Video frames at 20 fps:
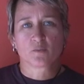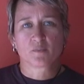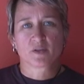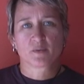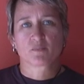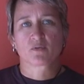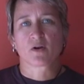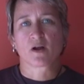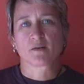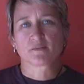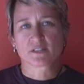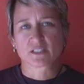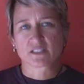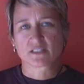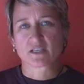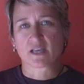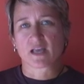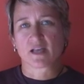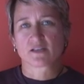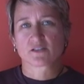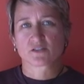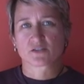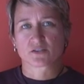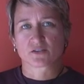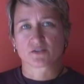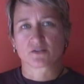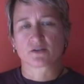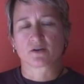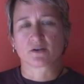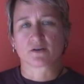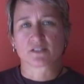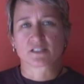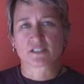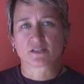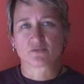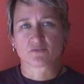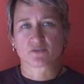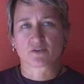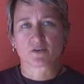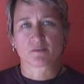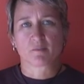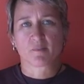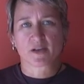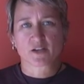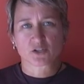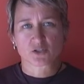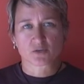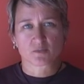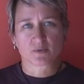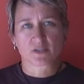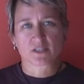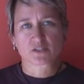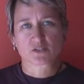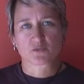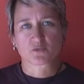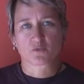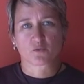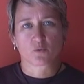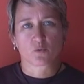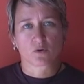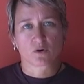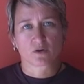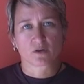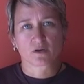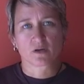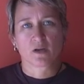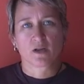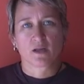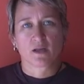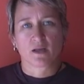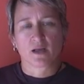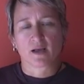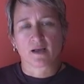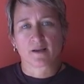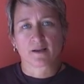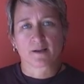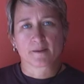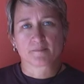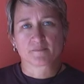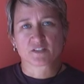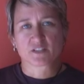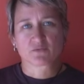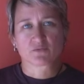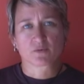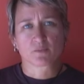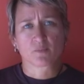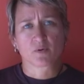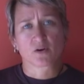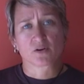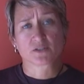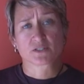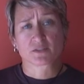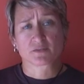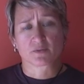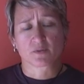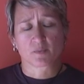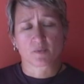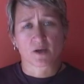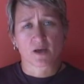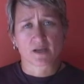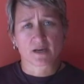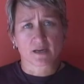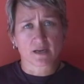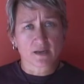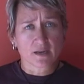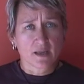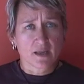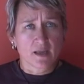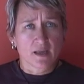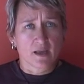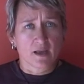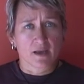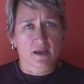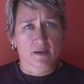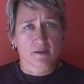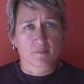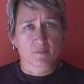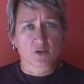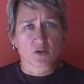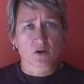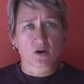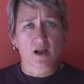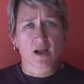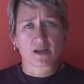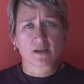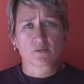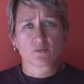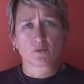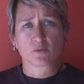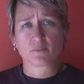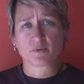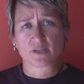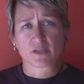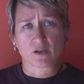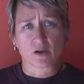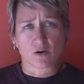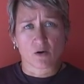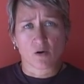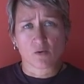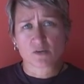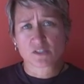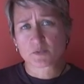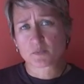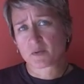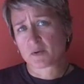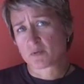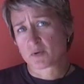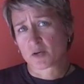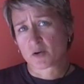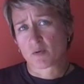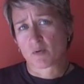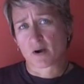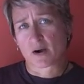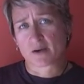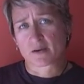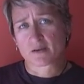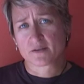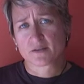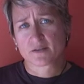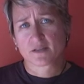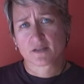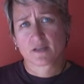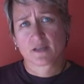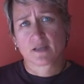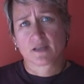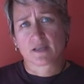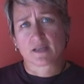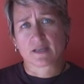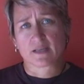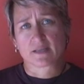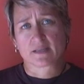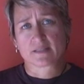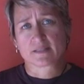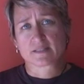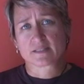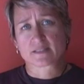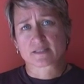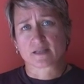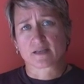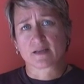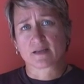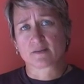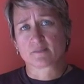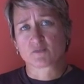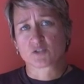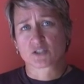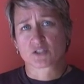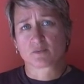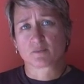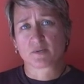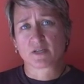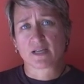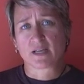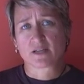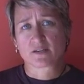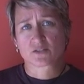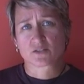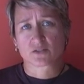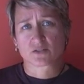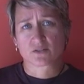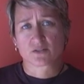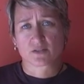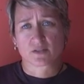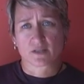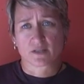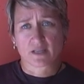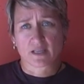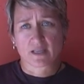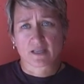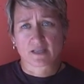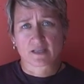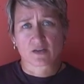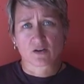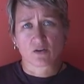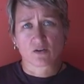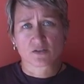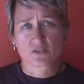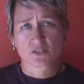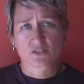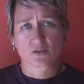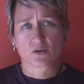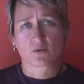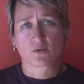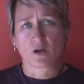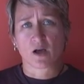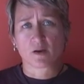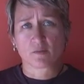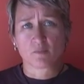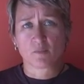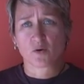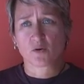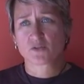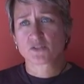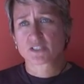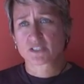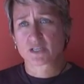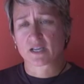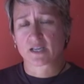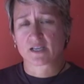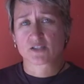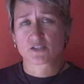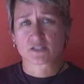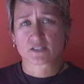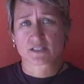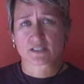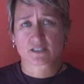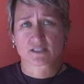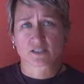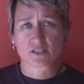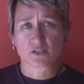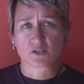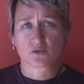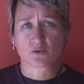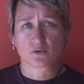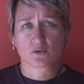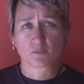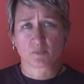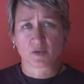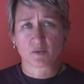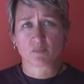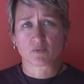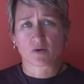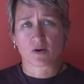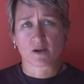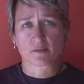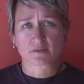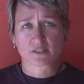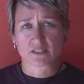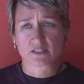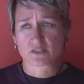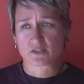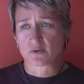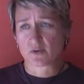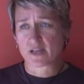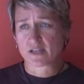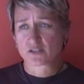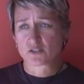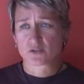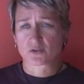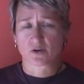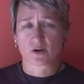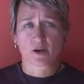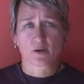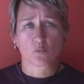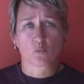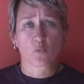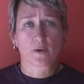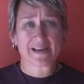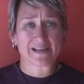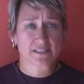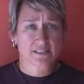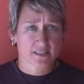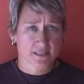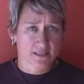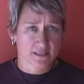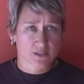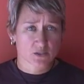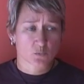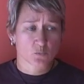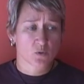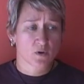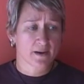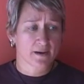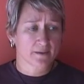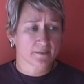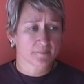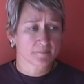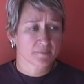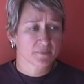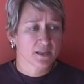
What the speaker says: be prompted to enter different measurements for different parts of the body. Your height will always be required and should be entered. And also, on most cases, you'll be prompted to enter a weight as well.